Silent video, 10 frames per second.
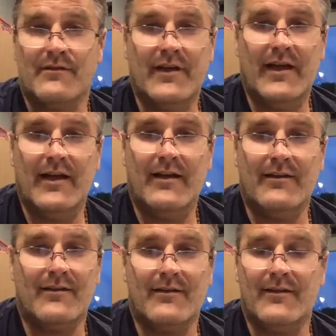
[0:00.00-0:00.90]
and
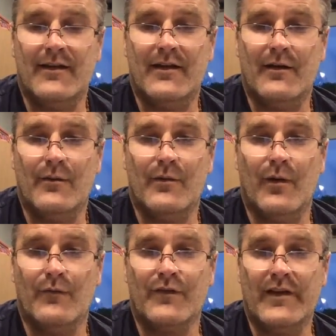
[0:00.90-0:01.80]
you know
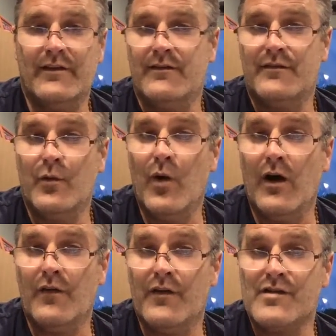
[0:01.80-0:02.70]
hopefully do
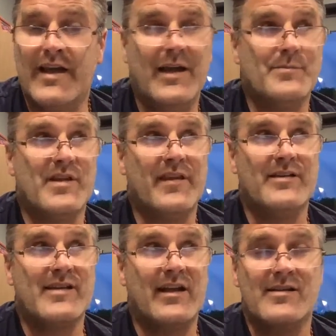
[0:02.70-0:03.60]
well in those games and then
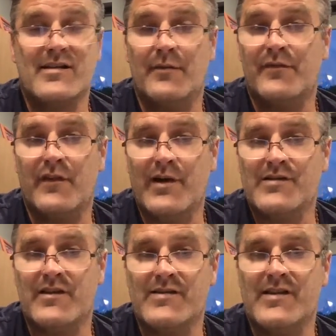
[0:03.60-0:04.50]
set us up for the
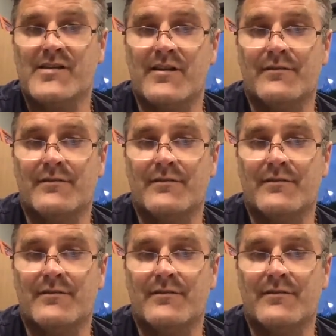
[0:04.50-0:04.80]
rest of the season.